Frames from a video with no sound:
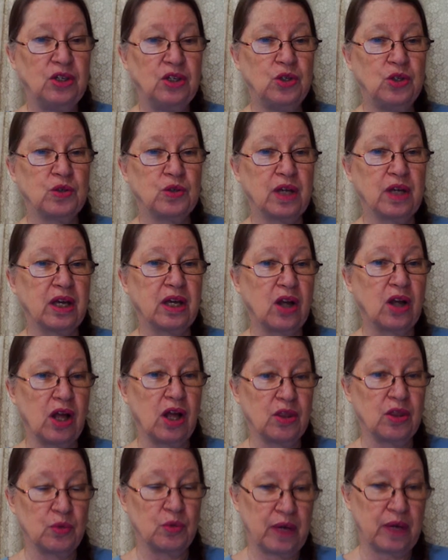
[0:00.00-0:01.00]
you could get
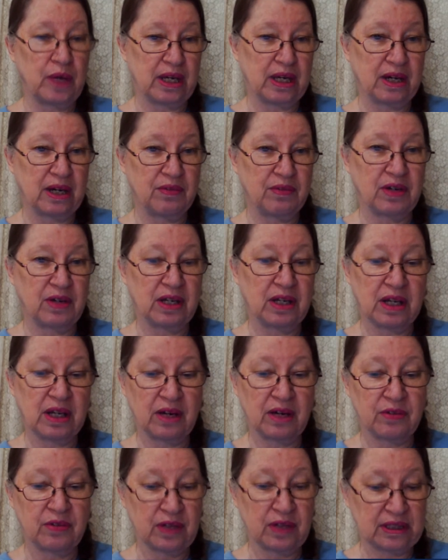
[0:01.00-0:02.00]
all the way cover to
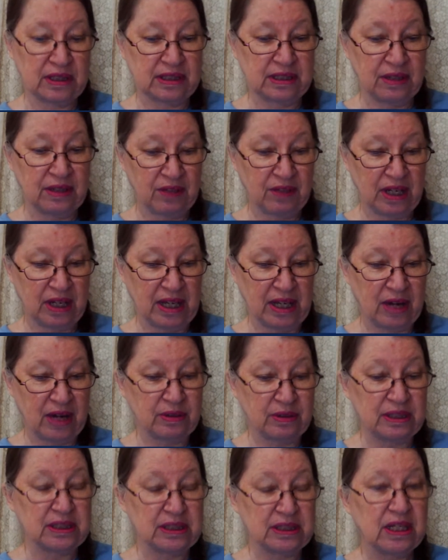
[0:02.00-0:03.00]
cover in 70
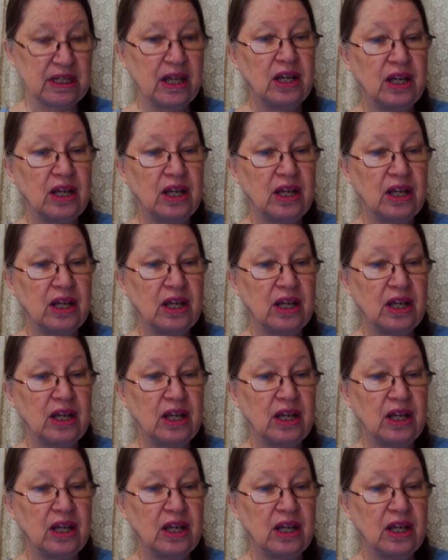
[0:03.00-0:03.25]
hours.